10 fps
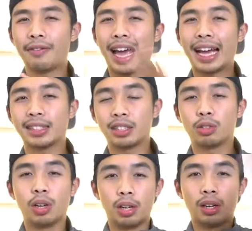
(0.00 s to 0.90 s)
have access
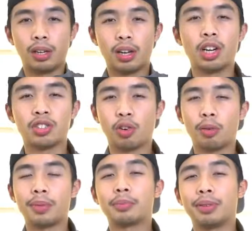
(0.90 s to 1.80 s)
to a large
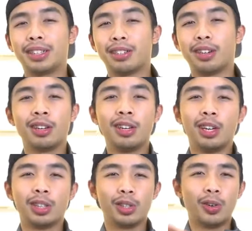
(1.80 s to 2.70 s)
format printer,
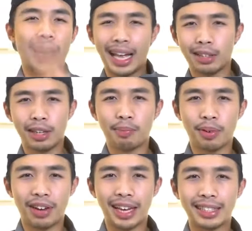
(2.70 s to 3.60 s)
so I had to
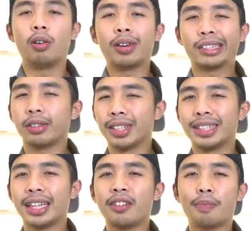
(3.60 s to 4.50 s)
improvise. Okay, so
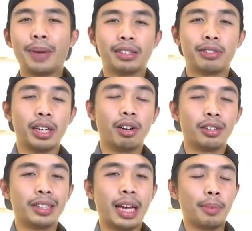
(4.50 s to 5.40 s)
instead of measuring
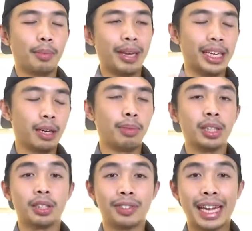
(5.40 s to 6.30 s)
all the time and making a
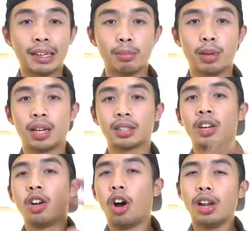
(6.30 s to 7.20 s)
bunch of title
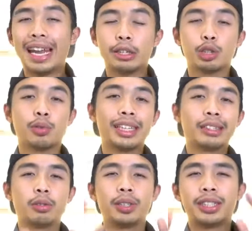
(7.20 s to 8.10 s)
blocks, all I
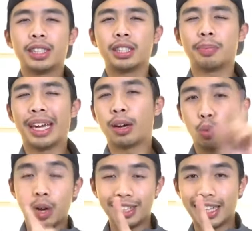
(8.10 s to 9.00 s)
usually do is just
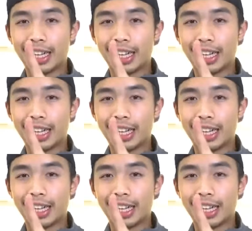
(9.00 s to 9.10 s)
make one